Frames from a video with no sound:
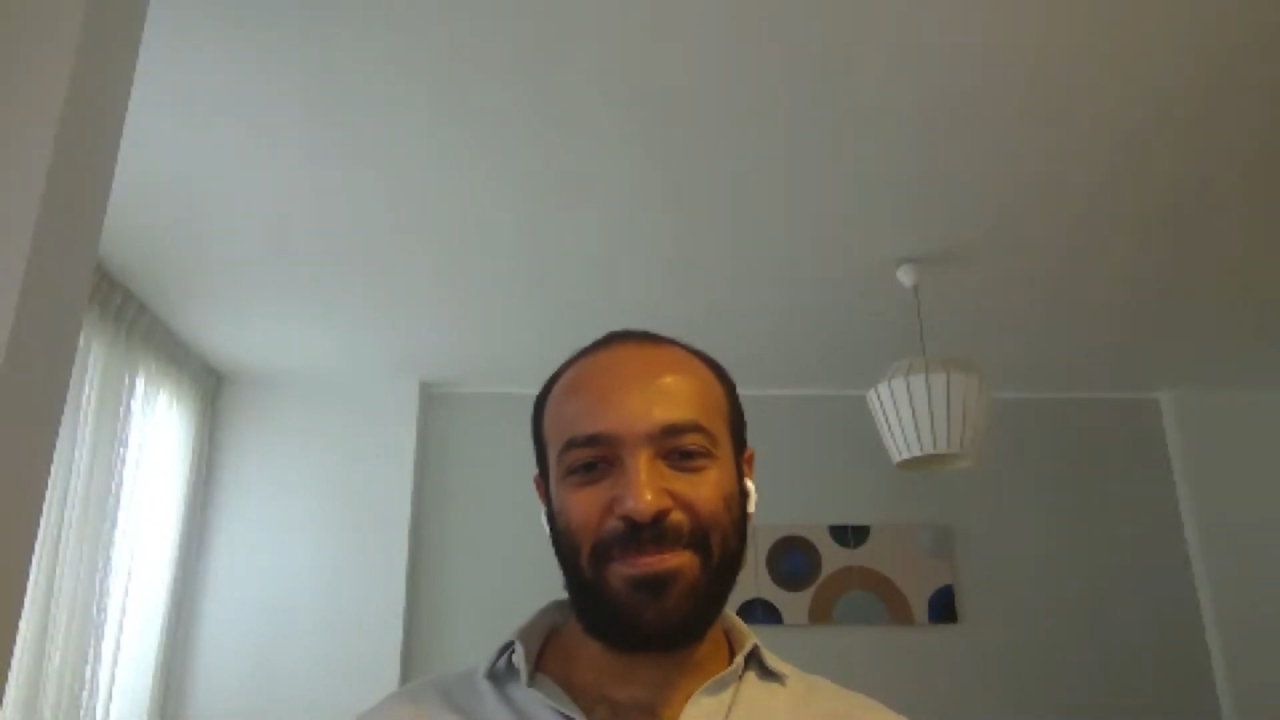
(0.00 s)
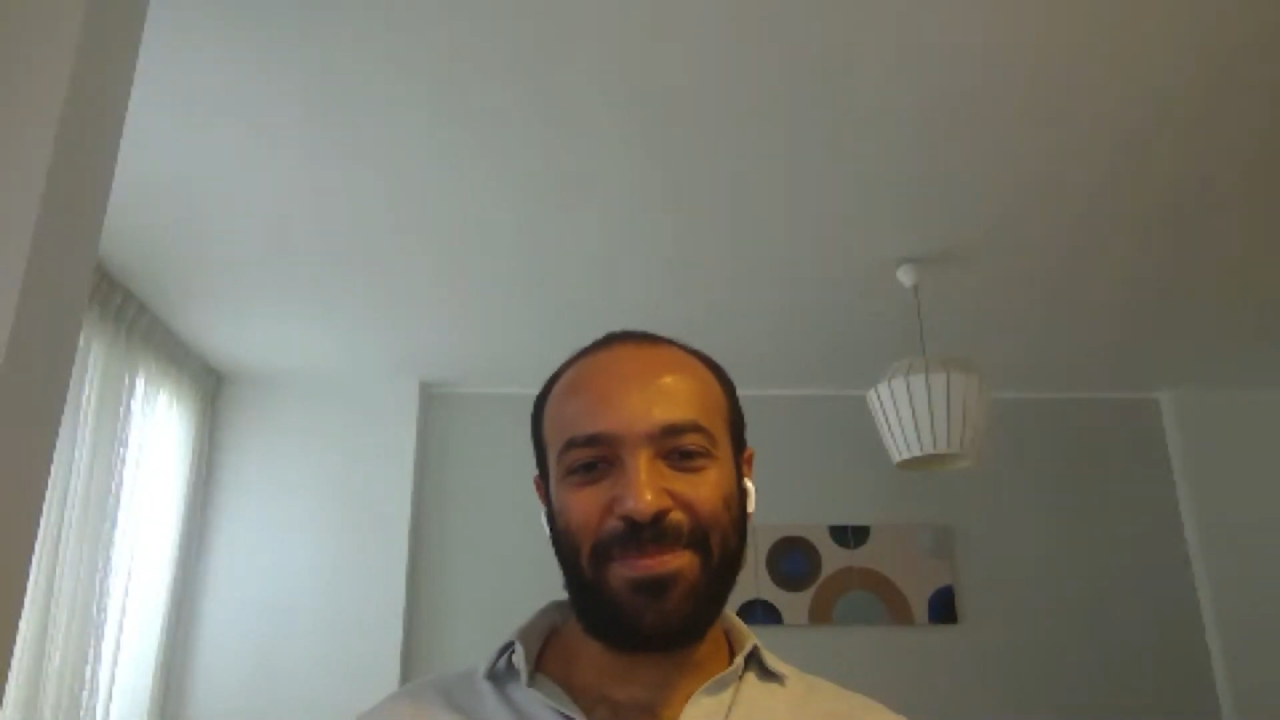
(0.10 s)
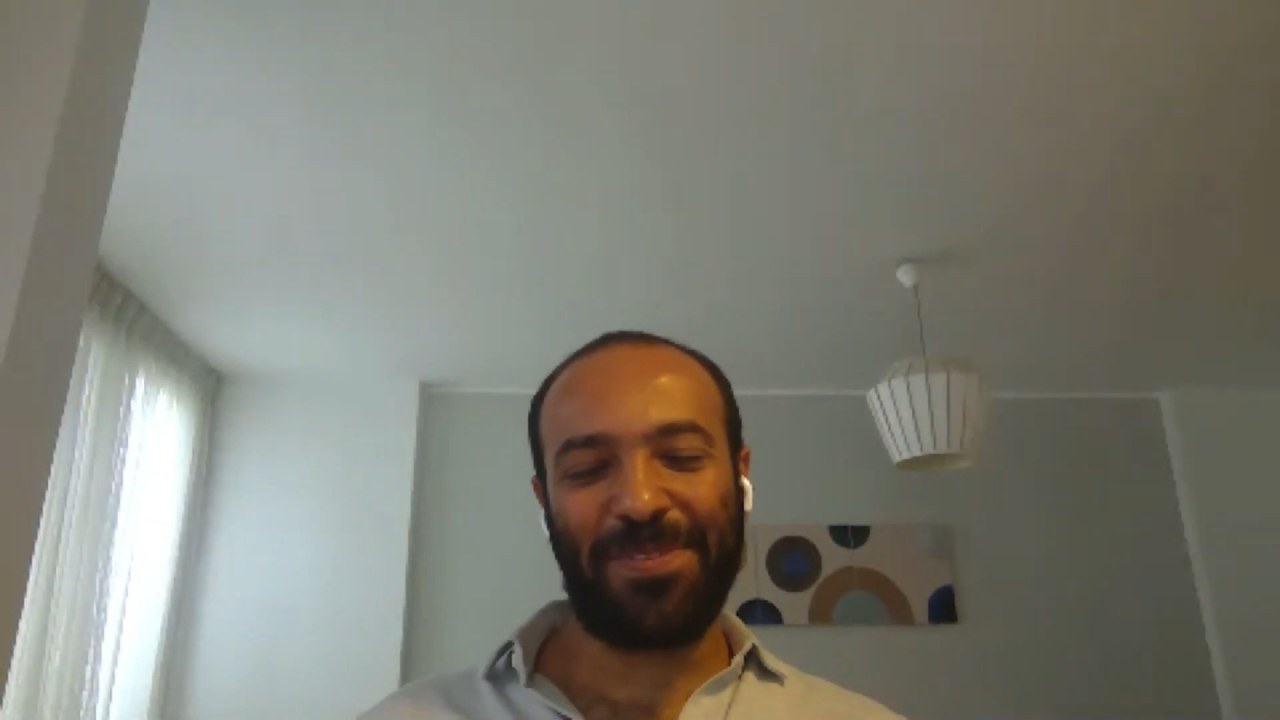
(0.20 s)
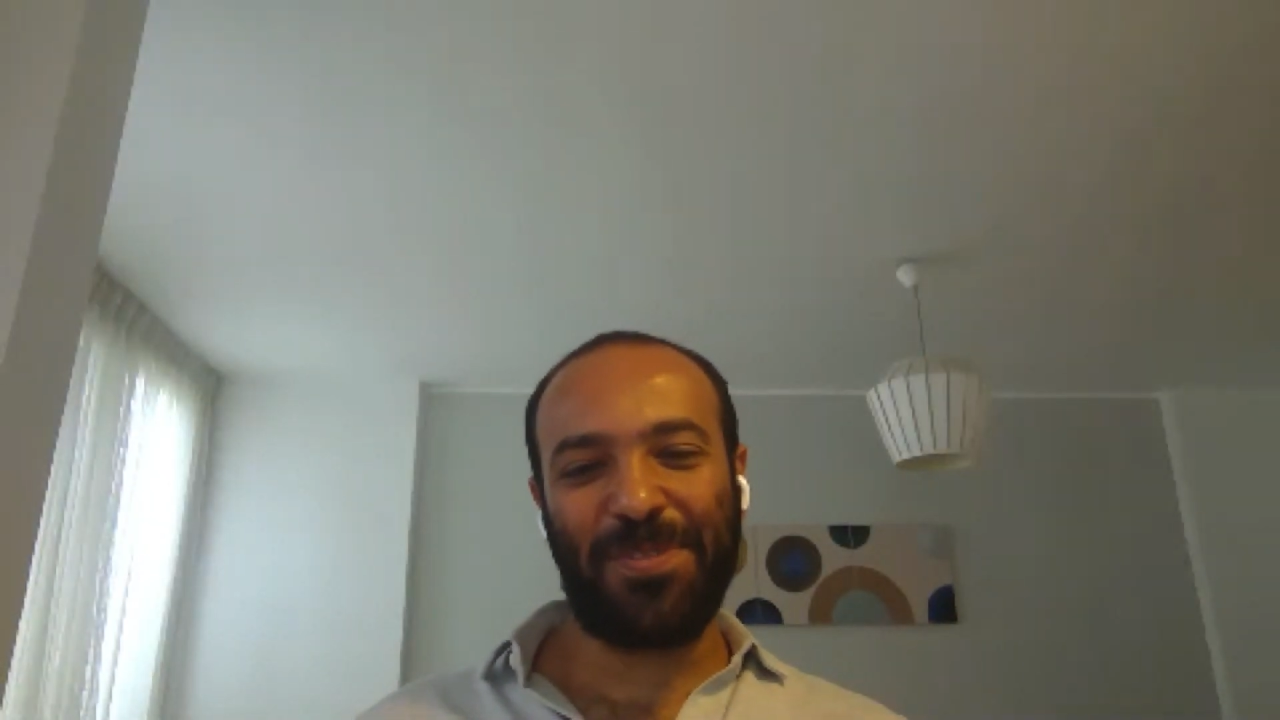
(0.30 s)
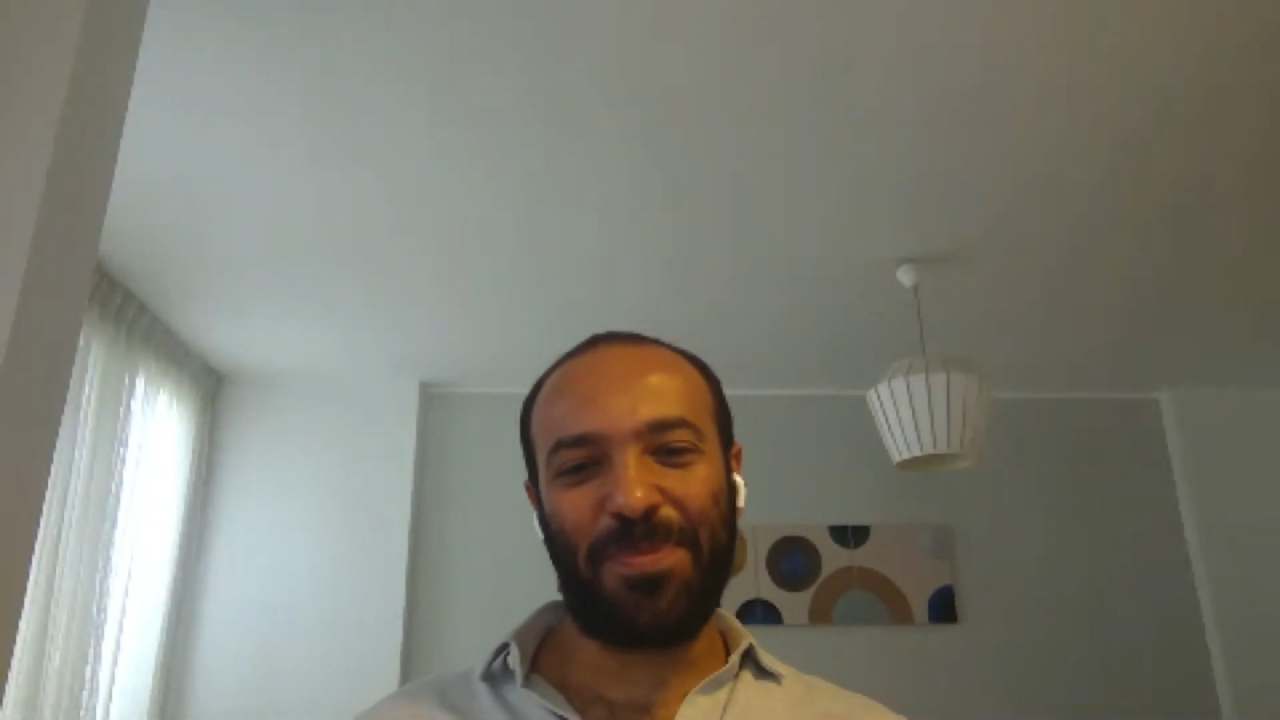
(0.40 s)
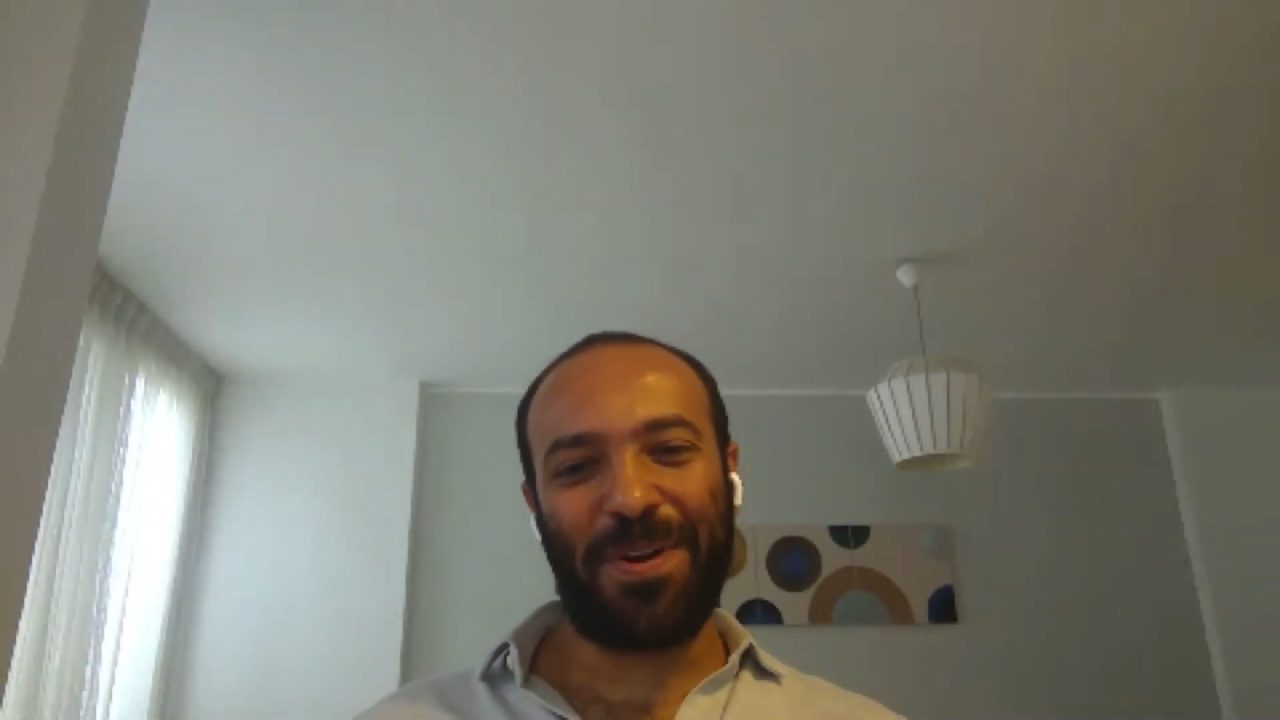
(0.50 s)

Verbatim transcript: and business